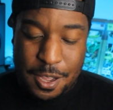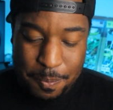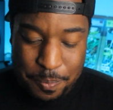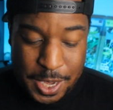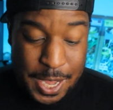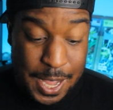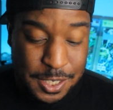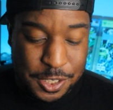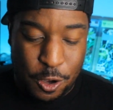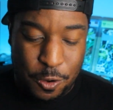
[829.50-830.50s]
But yeah,
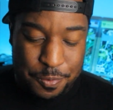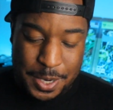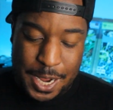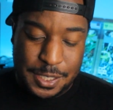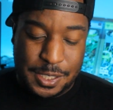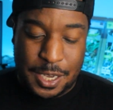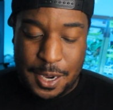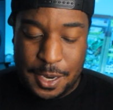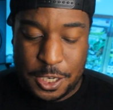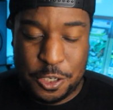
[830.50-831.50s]
so not a
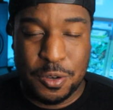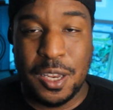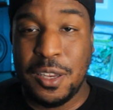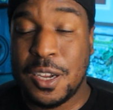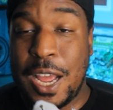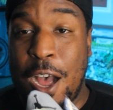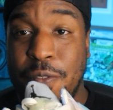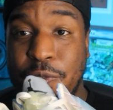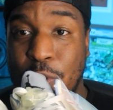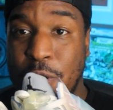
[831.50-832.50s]
ton that you can look
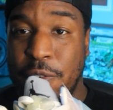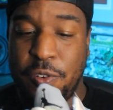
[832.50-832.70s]
out for